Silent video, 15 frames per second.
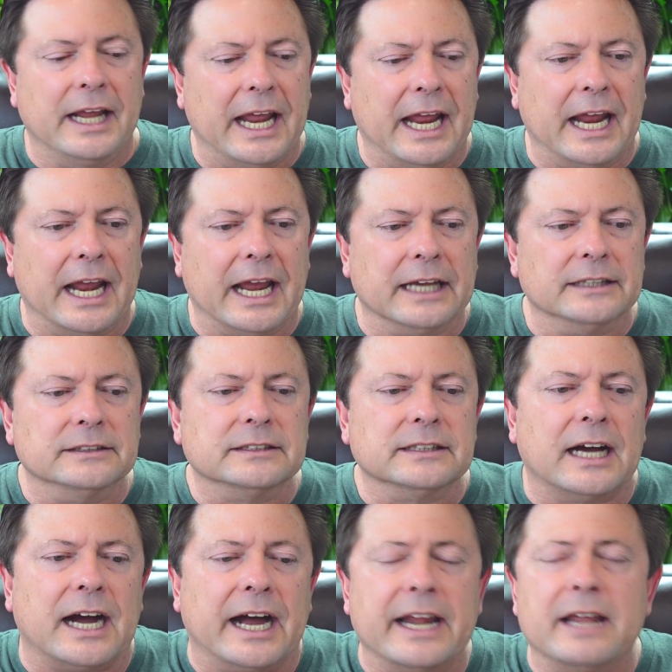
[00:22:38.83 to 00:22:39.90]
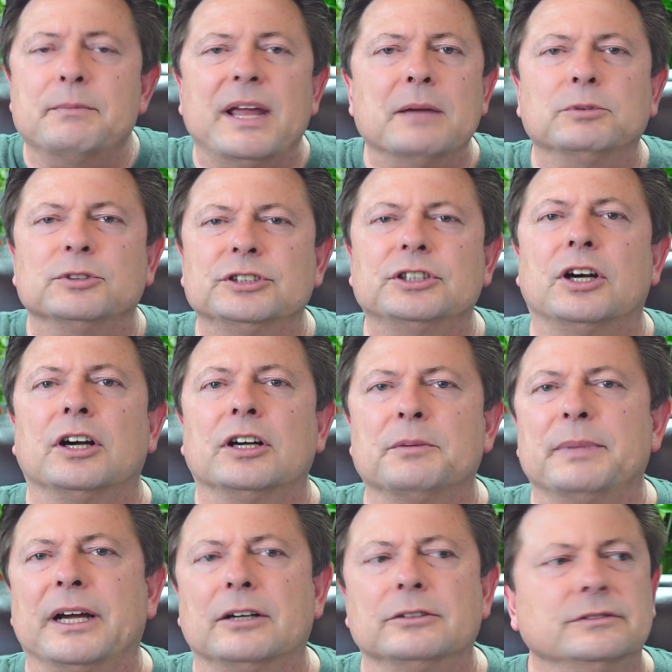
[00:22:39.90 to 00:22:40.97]
And I am able to talk
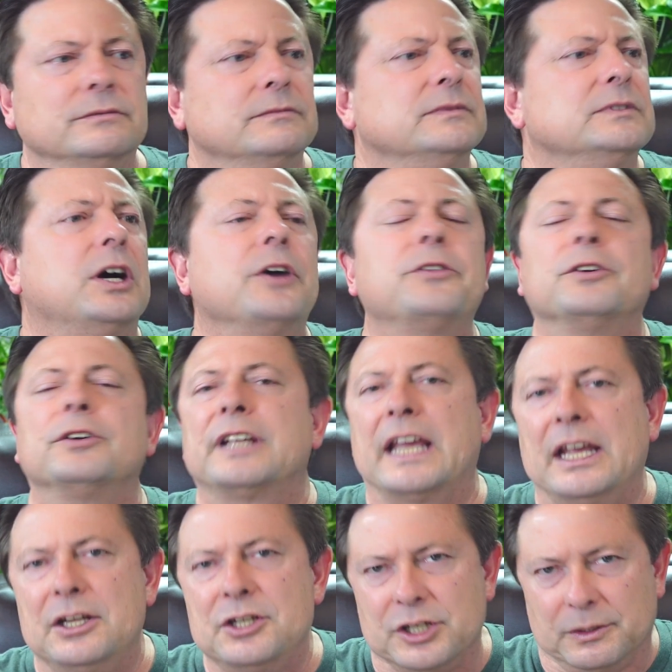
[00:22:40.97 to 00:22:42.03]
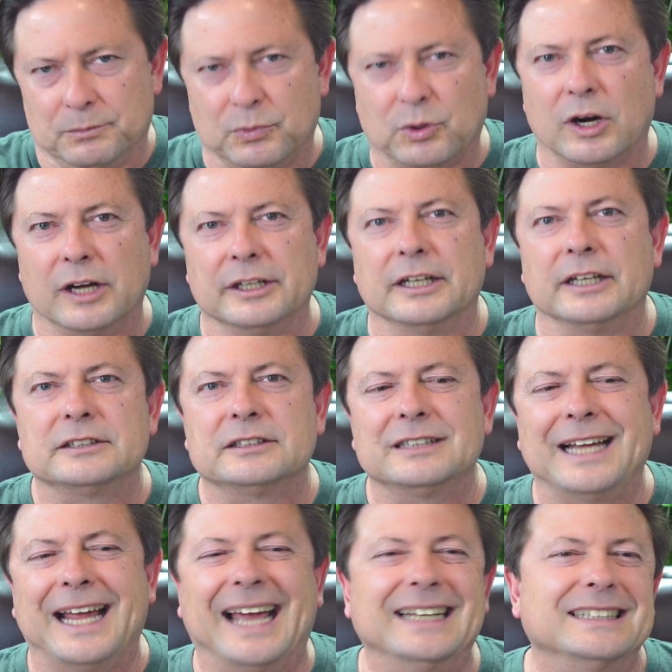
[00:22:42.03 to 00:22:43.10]
about other caging
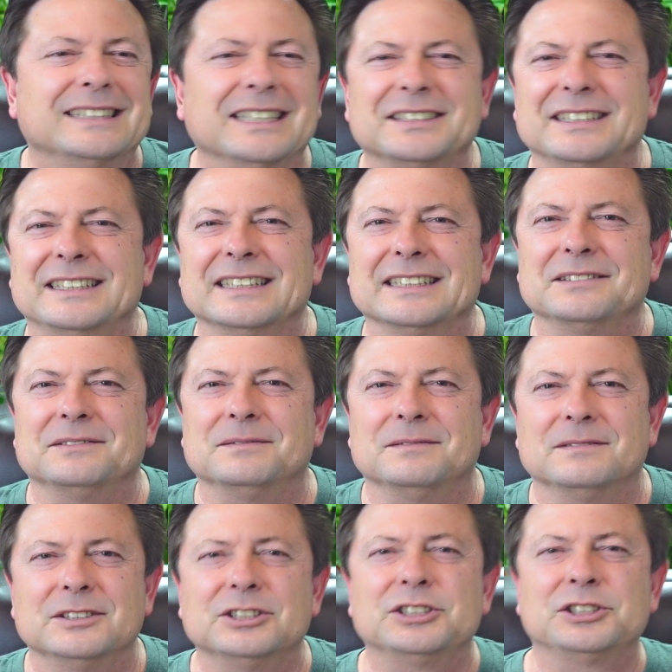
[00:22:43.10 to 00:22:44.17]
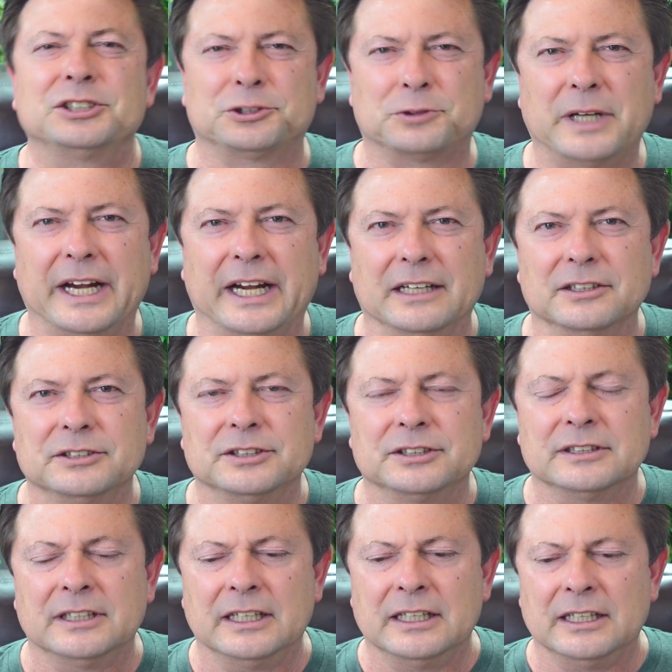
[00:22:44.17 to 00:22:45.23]
products, and it doesn't get
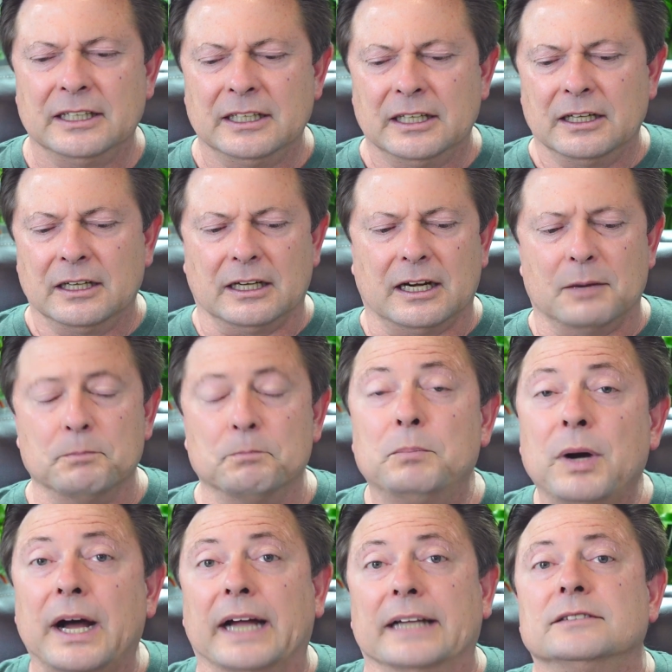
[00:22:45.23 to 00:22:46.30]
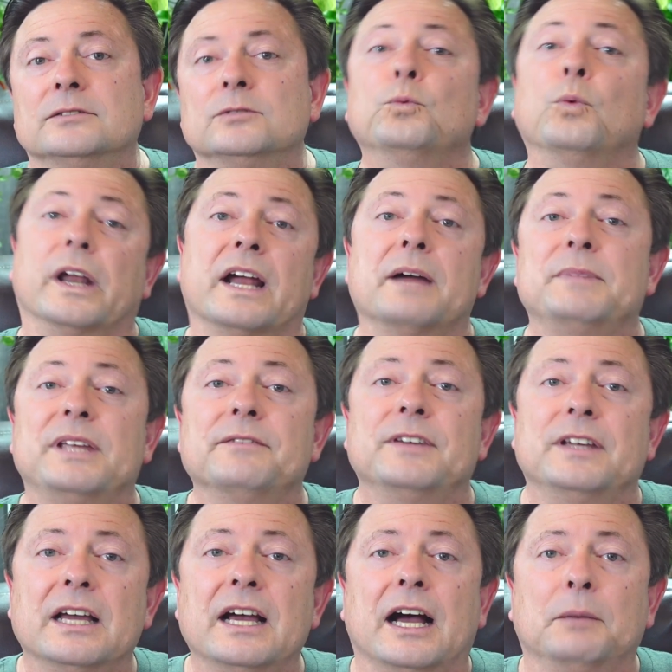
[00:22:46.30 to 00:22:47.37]
strange. But what I'm
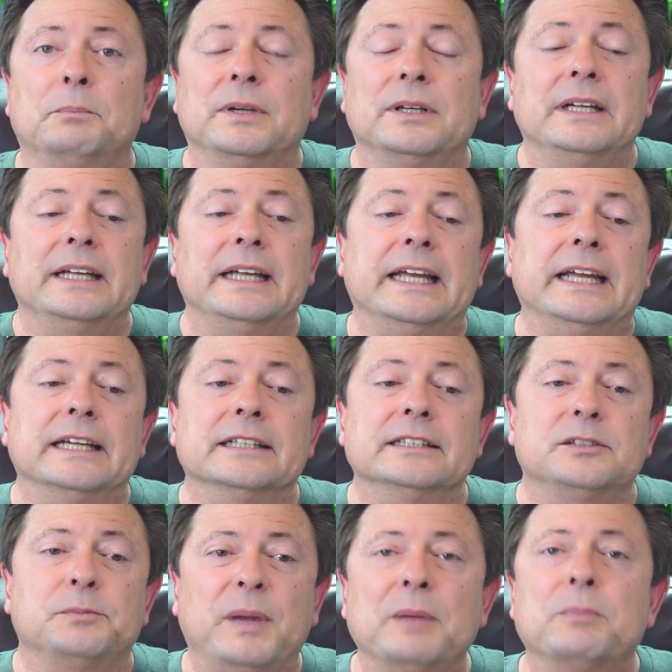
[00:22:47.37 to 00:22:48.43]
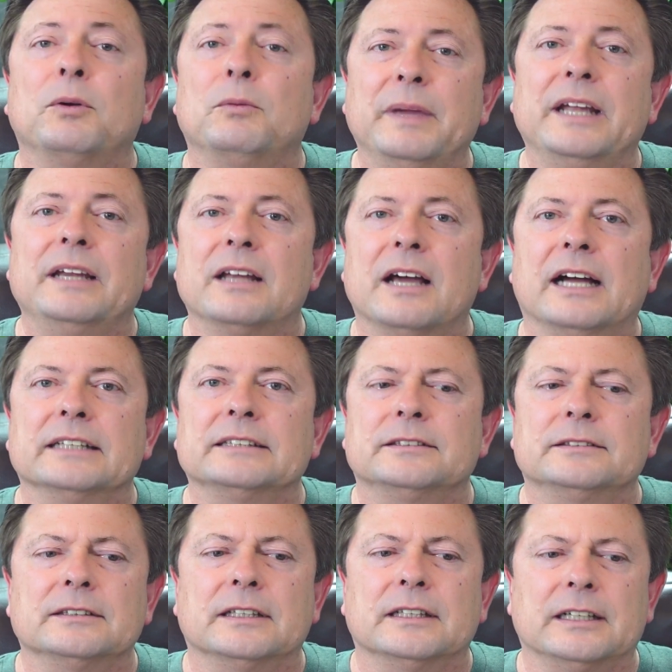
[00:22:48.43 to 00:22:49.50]
giving up is people may
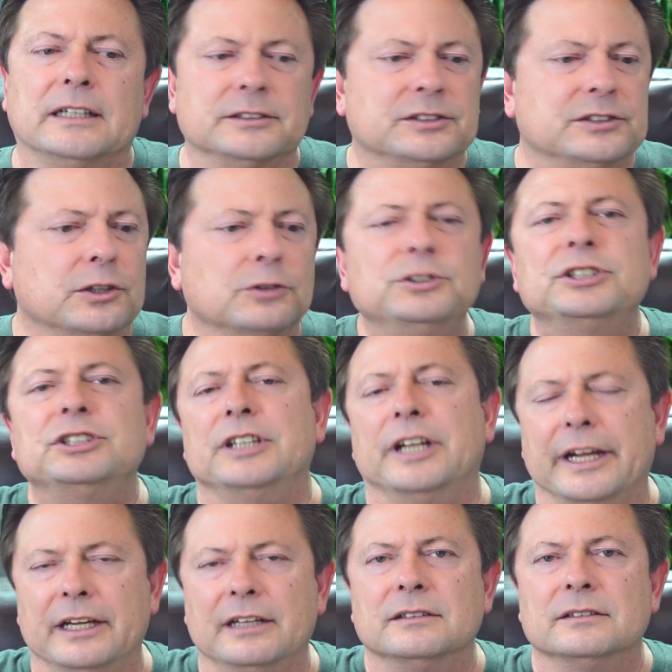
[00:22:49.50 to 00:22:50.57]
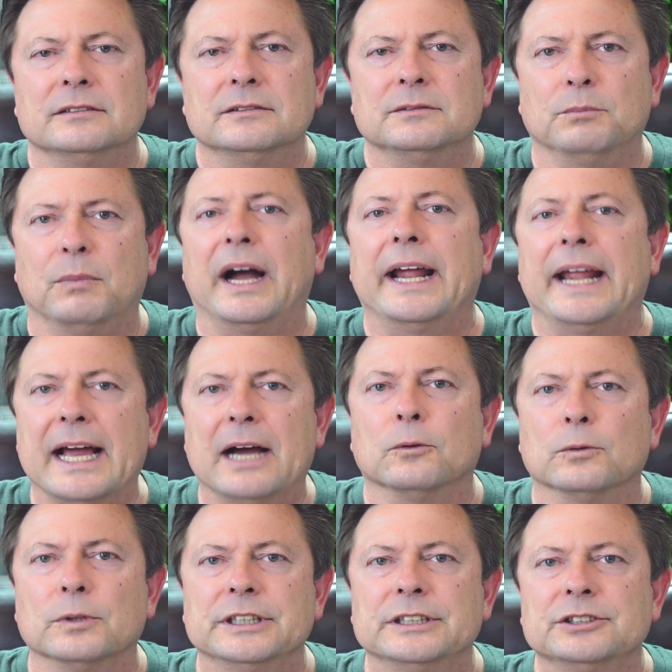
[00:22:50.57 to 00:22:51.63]
not associate my
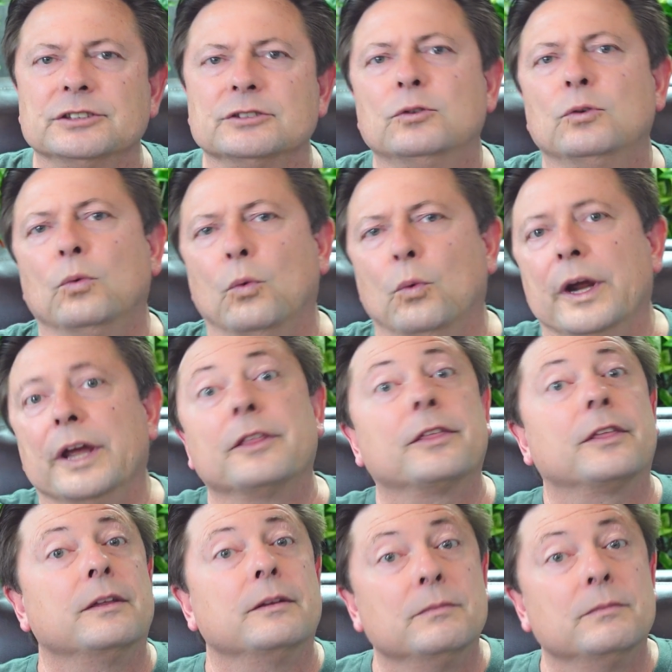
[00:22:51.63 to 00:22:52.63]
outreach with